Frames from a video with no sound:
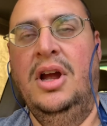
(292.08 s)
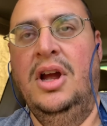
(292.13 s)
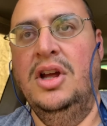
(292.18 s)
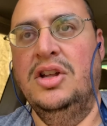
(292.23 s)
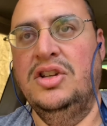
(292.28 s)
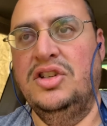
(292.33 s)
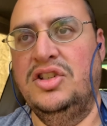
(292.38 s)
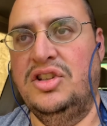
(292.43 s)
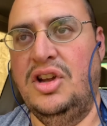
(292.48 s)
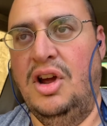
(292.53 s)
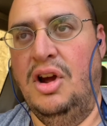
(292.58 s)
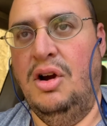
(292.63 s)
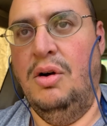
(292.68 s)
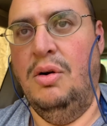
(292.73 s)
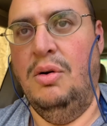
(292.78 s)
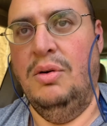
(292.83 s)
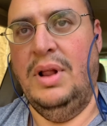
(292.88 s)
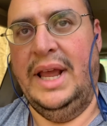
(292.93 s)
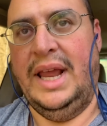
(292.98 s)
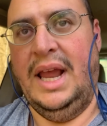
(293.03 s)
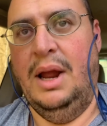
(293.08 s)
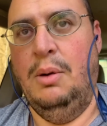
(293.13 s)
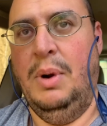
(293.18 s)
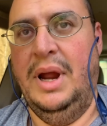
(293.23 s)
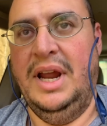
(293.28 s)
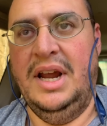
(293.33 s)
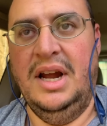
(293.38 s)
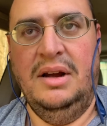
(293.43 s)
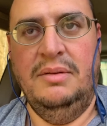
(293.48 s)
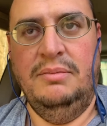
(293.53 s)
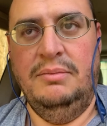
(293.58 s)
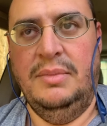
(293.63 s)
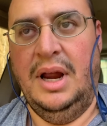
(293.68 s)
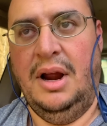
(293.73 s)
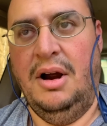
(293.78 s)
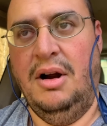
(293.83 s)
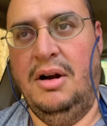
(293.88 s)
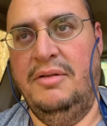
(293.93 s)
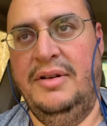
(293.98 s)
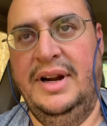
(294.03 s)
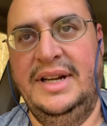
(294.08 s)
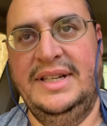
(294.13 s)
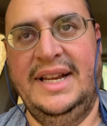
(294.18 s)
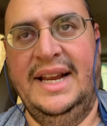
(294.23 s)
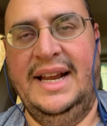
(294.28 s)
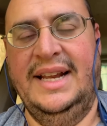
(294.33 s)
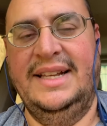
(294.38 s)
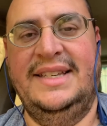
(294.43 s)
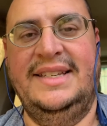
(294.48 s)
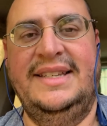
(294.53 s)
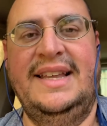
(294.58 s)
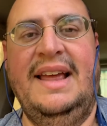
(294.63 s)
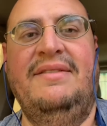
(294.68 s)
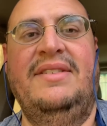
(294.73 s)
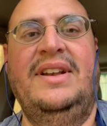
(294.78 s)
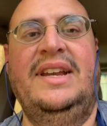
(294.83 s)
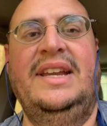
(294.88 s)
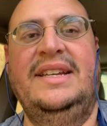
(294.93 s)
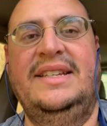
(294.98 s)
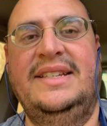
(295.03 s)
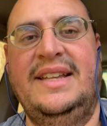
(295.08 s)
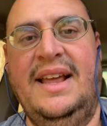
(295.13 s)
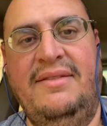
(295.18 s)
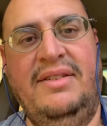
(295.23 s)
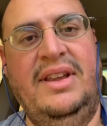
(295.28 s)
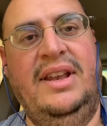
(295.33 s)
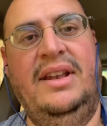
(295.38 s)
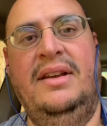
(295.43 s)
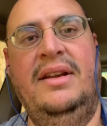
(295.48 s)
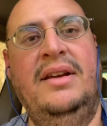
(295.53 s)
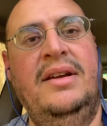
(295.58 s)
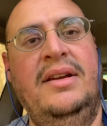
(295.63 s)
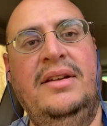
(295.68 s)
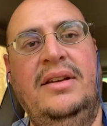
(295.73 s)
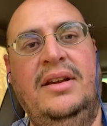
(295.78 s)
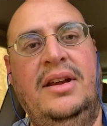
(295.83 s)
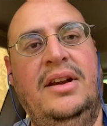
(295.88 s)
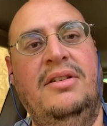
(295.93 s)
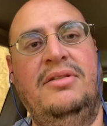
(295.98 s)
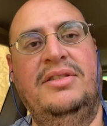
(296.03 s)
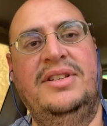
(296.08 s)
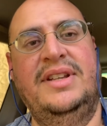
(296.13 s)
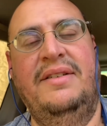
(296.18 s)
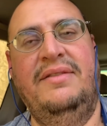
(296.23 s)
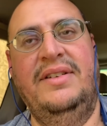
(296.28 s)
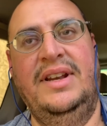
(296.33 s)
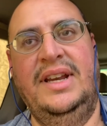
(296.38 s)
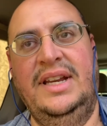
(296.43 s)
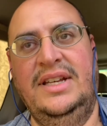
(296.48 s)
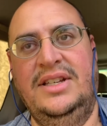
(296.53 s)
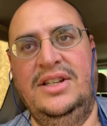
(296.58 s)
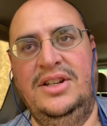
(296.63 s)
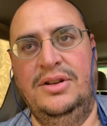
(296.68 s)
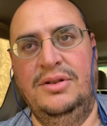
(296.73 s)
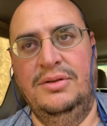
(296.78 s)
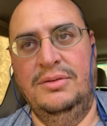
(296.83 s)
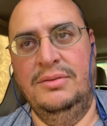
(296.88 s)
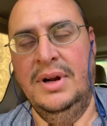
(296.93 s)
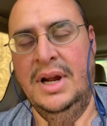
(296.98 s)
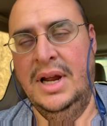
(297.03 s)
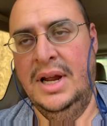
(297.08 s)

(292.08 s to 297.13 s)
So like I wake up, my heart rate's like at 77, you know, 72.